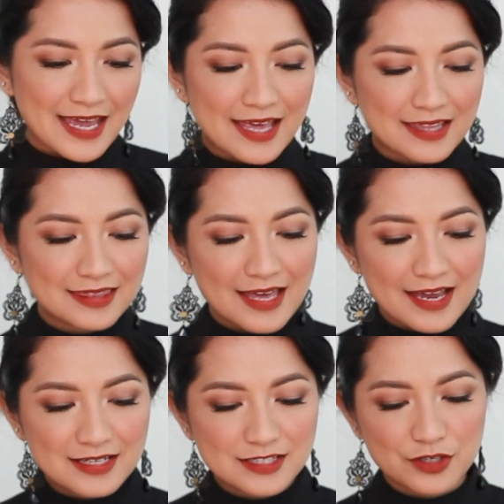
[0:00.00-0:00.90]
And
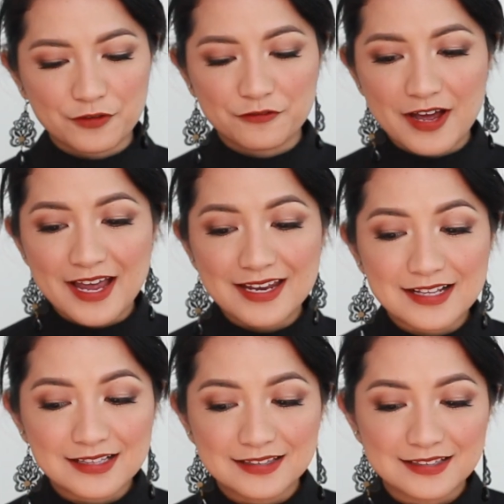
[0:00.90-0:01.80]
that is your
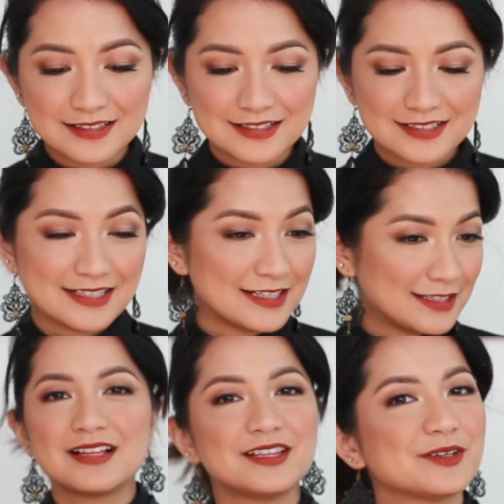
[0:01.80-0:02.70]
final
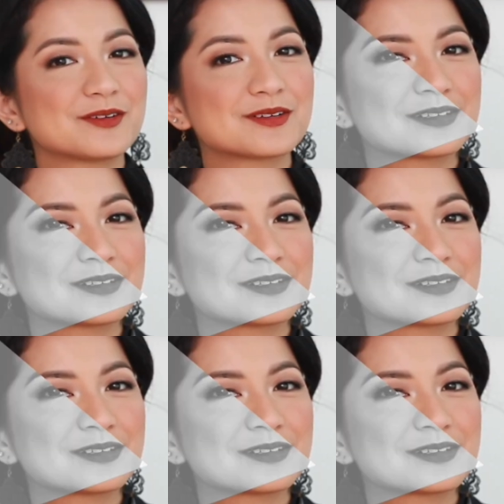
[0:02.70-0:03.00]
look.